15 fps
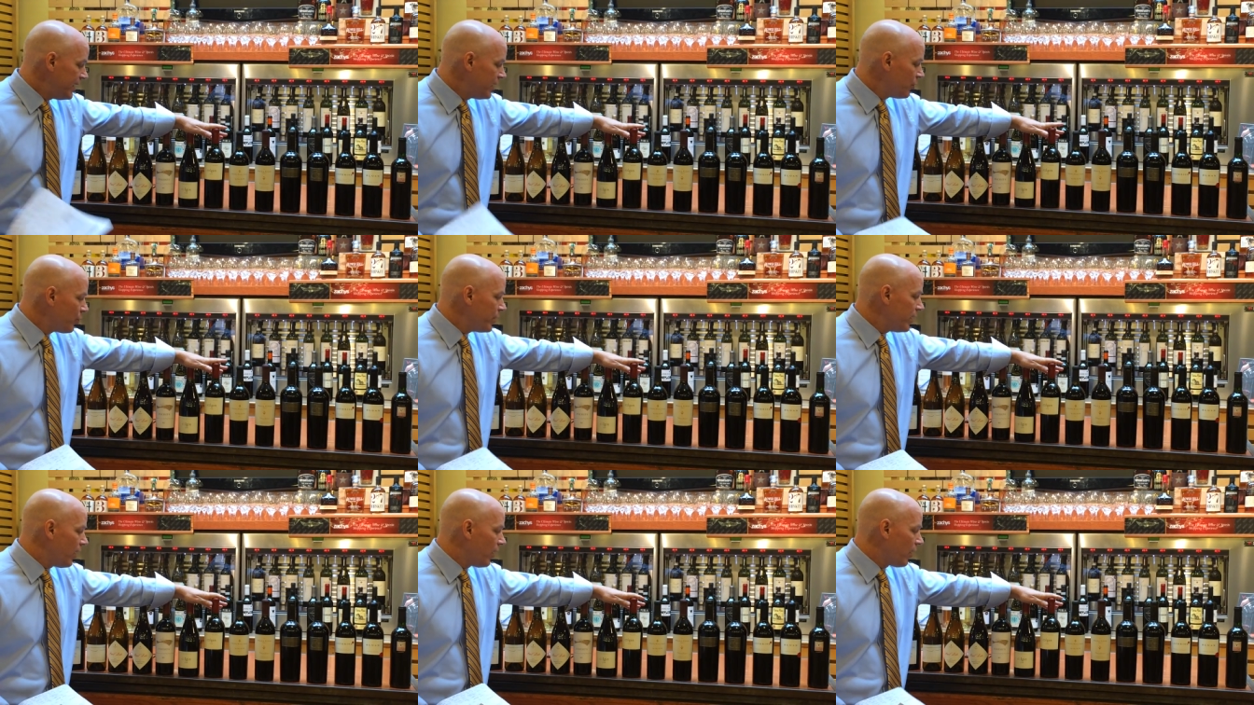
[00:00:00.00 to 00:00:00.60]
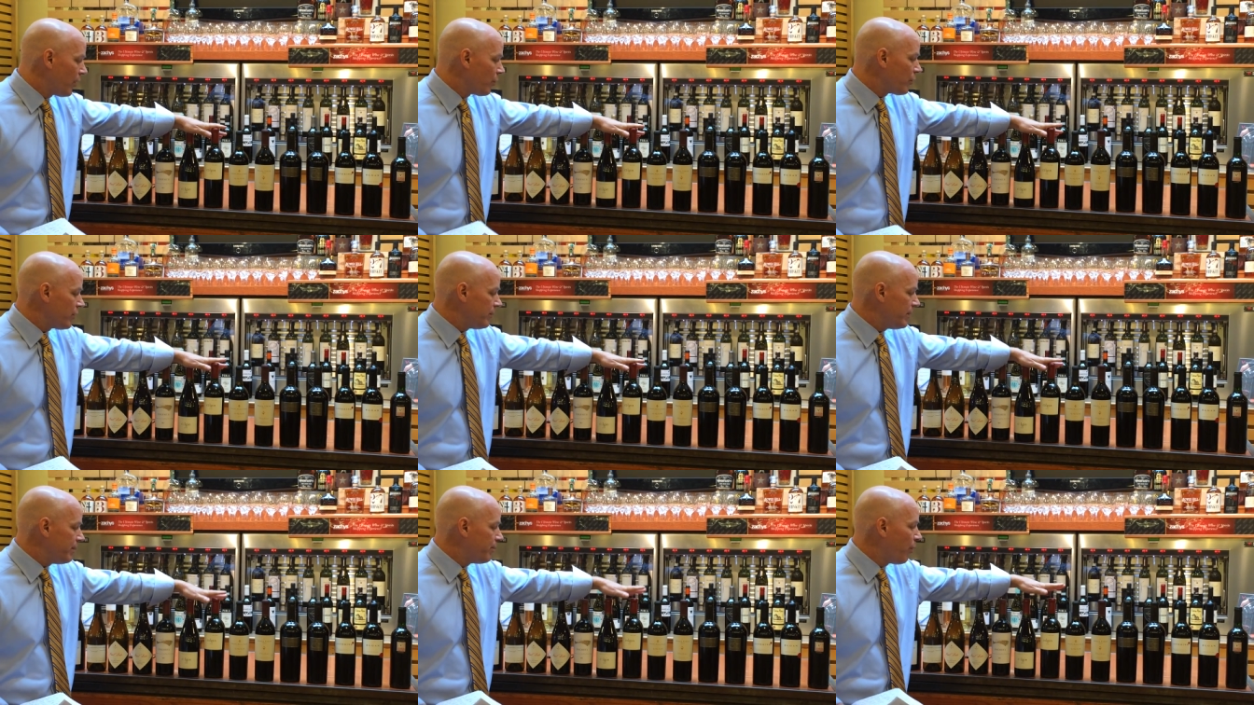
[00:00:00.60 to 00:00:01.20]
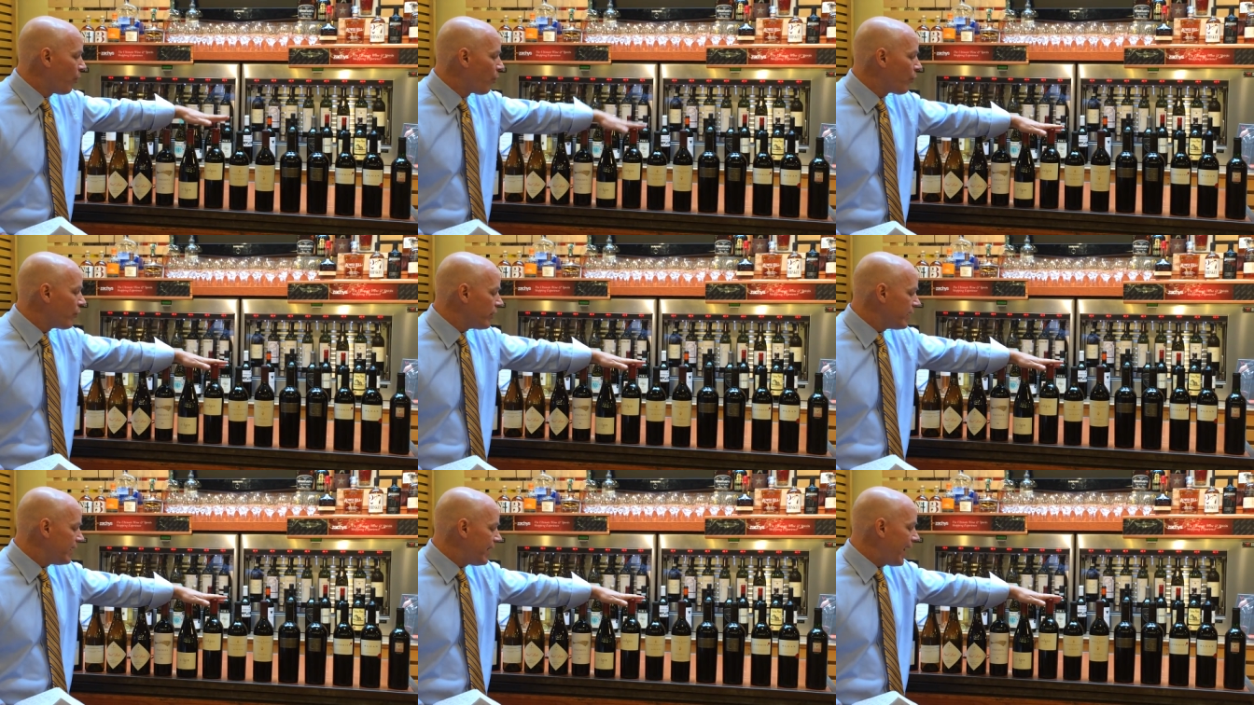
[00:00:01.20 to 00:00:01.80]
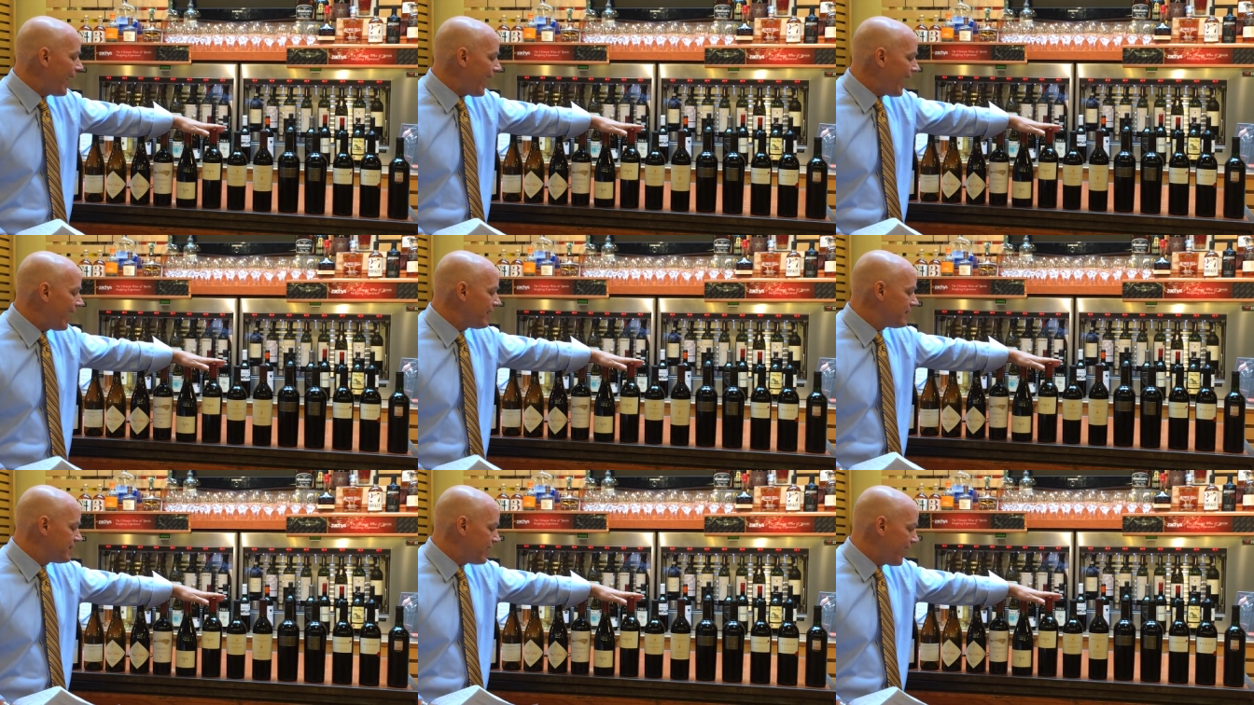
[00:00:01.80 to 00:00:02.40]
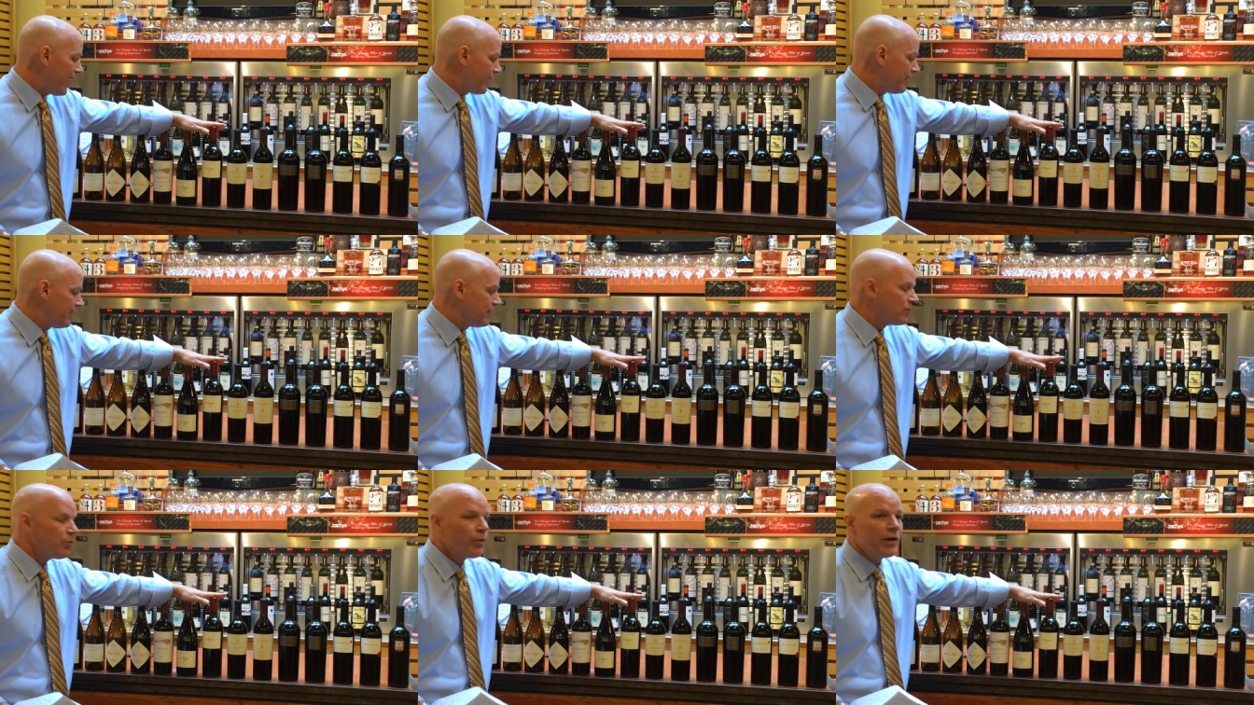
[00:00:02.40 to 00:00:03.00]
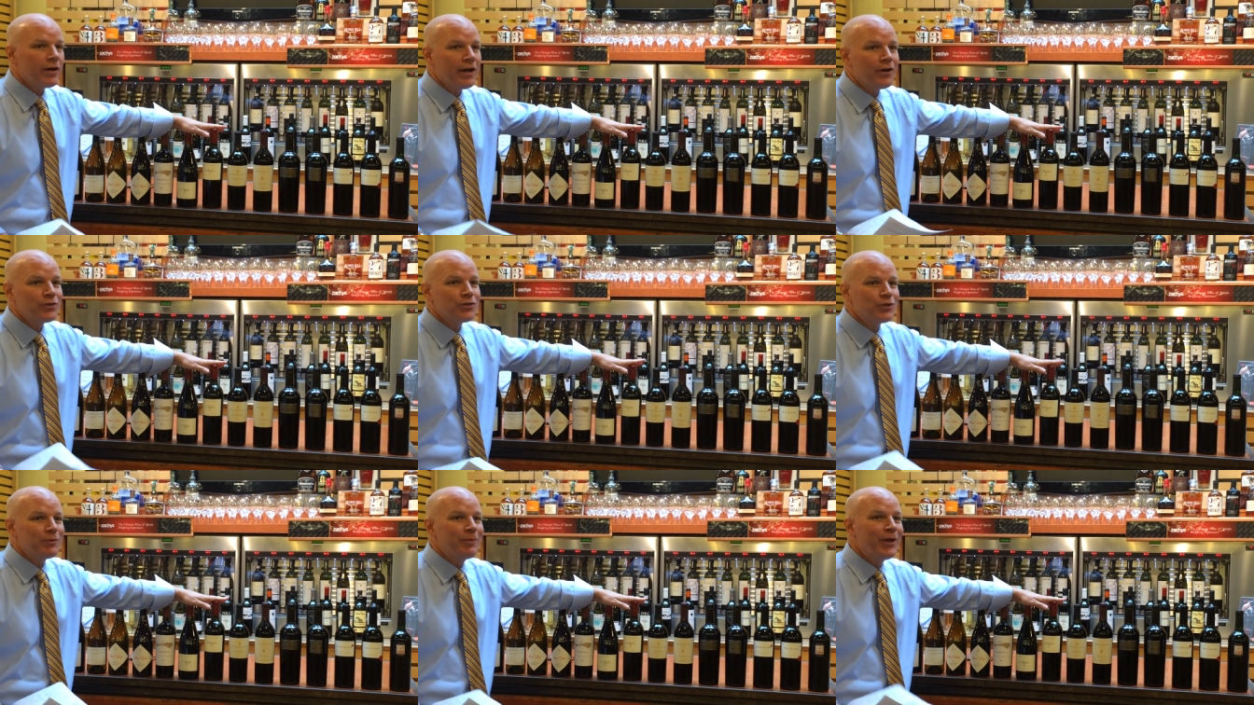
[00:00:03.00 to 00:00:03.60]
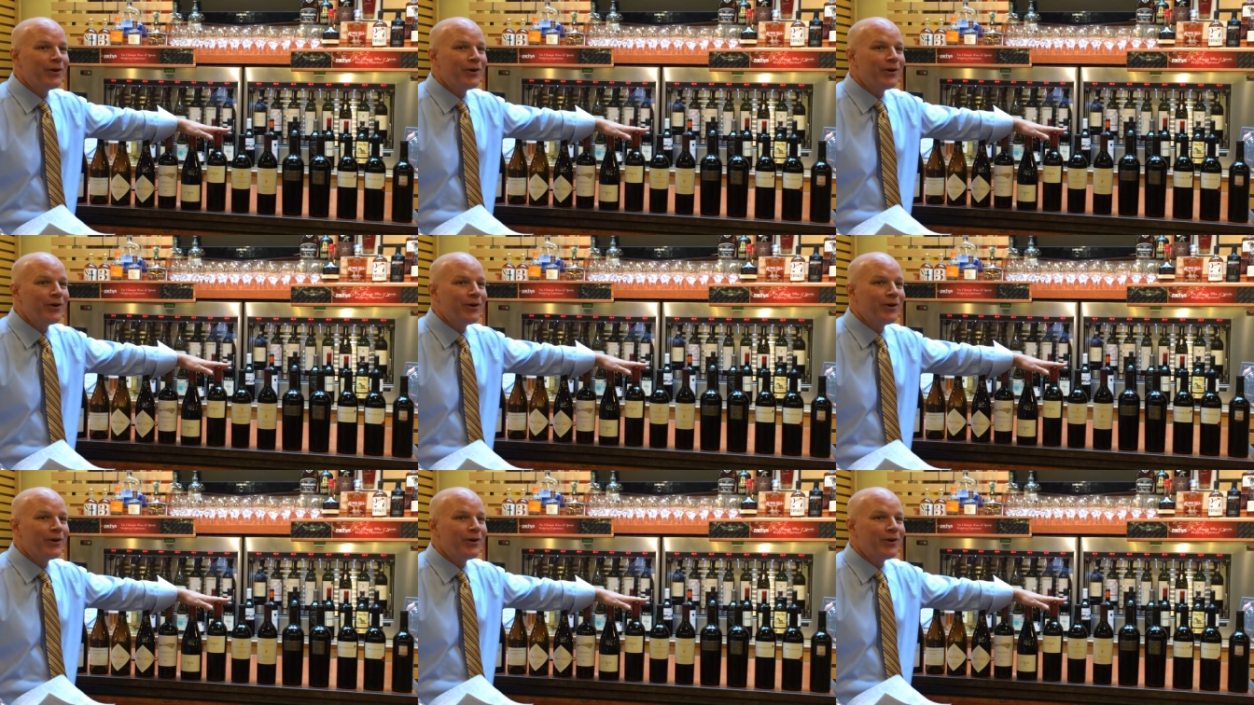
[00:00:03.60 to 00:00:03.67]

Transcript: here we are, we're going to be pouring it at Zachys. Where else you can